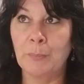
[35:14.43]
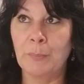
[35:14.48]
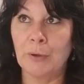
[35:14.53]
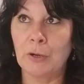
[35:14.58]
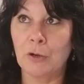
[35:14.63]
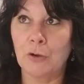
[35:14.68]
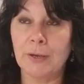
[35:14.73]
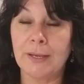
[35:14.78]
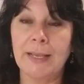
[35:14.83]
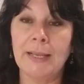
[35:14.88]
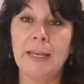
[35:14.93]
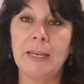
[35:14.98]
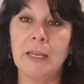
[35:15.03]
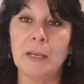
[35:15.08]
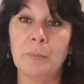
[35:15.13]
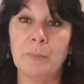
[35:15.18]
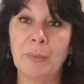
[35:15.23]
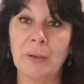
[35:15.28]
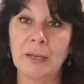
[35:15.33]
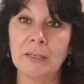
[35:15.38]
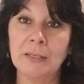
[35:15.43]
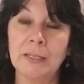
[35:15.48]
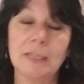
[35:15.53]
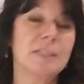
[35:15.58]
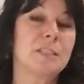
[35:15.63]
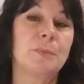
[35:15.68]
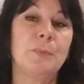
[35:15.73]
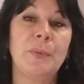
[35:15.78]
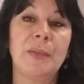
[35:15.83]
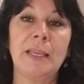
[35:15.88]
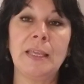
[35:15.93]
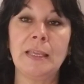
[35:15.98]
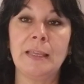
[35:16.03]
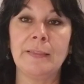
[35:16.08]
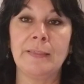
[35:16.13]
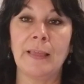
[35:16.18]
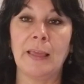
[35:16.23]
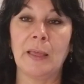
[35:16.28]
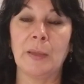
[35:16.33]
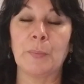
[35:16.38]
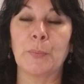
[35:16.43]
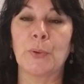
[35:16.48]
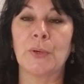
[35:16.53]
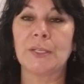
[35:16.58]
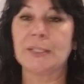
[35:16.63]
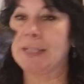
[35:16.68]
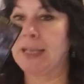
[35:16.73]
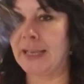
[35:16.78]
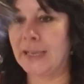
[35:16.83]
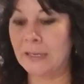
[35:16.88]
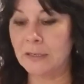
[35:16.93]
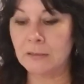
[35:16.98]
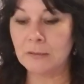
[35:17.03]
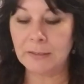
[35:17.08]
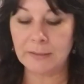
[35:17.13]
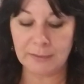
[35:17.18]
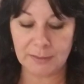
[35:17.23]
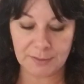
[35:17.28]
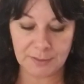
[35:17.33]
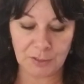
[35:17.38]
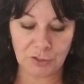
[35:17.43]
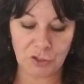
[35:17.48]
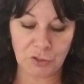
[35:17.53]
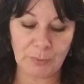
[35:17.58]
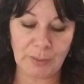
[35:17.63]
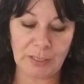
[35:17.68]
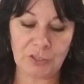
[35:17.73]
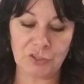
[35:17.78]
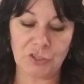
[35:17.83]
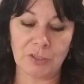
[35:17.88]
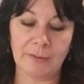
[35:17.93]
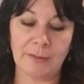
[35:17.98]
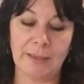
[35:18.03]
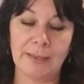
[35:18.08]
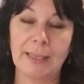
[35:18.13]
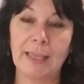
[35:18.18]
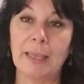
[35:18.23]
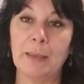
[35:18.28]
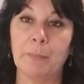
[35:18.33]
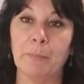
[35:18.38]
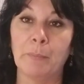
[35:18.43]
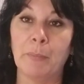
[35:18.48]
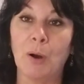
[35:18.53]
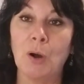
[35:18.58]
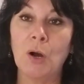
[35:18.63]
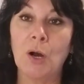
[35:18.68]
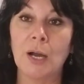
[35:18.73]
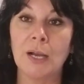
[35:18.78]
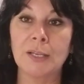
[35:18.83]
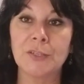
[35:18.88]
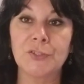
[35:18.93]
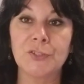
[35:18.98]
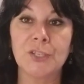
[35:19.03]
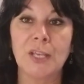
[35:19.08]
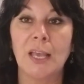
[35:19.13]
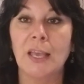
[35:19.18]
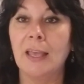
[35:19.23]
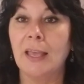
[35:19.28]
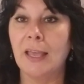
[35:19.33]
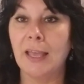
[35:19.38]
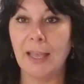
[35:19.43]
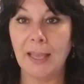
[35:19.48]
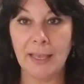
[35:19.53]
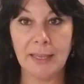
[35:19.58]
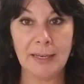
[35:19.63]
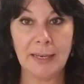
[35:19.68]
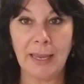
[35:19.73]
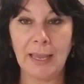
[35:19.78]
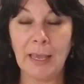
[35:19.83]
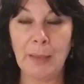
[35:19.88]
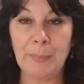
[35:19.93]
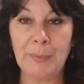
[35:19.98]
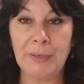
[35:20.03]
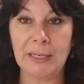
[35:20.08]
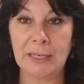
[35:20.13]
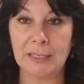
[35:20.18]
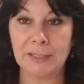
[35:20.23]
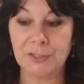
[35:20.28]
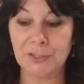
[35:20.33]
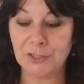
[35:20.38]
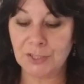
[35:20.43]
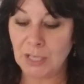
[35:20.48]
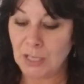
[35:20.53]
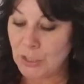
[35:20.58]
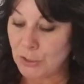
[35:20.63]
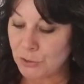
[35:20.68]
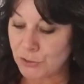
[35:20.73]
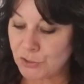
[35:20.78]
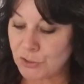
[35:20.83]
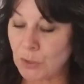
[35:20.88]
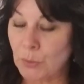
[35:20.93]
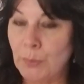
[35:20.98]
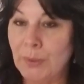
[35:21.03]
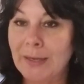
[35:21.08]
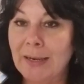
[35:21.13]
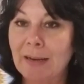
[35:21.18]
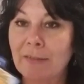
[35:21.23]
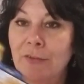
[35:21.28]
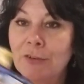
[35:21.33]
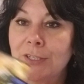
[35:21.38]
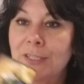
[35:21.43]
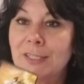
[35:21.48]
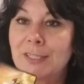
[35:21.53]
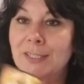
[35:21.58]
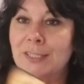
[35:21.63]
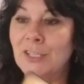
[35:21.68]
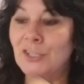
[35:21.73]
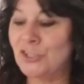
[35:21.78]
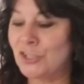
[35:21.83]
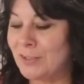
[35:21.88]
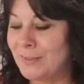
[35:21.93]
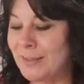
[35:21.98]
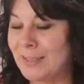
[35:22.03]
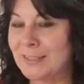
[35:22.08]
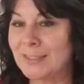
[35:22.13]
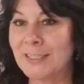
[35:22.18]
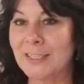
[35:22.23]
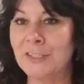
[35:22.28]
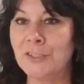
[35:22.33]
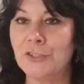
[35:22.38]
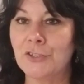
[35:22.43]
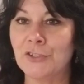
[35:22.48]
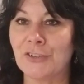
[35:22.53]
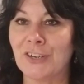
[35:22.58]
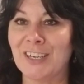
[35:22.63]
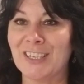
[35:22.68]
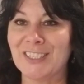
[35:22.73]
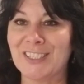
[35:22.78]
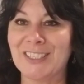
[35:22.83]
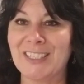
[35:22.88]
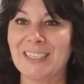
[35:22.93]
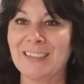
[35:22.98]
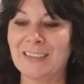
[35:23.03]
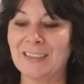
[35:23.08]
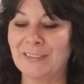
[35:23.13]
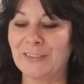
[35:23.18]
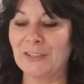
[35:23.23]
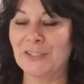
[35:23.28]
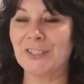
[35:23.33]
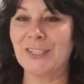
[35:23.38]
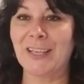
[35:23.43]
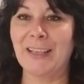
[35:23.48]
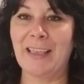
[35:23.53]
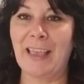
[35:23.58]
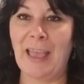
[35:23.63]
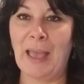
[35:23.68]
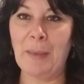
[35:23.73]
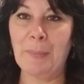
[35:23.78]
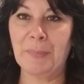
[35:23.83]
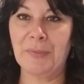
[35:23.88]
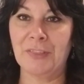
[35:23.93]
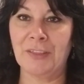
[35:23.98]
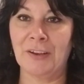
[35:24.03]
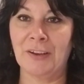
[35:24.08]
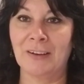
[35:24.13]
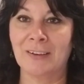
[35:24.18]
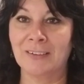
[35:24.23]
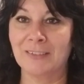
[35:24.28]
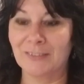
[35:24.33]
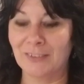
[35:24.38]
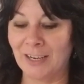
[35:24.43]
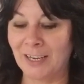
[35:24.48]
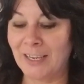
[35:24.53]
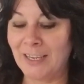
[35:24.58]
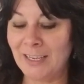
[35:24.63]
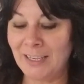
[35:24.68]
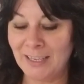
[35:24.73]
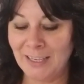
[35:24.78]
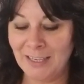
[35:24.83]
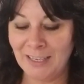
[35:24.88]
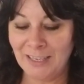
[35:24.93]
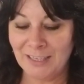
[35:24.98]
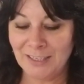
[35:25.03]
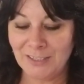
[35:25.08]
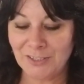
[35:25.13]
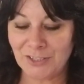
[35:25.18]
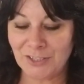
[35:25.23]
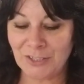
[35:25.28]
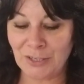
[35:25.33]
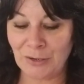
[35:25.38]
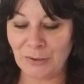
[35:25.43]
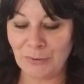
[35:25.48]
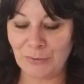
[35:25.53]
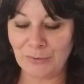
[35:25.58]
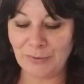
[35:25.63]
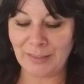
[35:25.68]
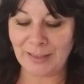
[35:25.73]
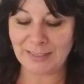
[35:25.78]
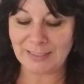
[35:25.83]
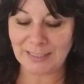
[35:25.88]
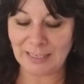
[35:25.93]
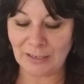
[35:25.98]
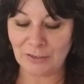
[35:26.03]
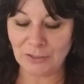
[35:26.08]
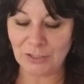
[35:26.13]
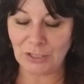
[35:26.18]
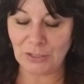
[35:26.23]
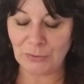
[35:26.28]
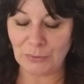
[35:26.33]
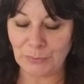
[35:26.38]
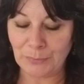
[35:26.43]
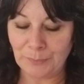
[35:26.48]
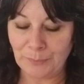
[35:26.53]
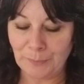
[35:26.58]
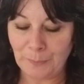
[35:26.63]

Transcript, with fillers: creating abundance, being the Empress, handling the situation like a boss, and happiness. So, whatever decision that's interesting, that there's a gap there, right? So, they tell you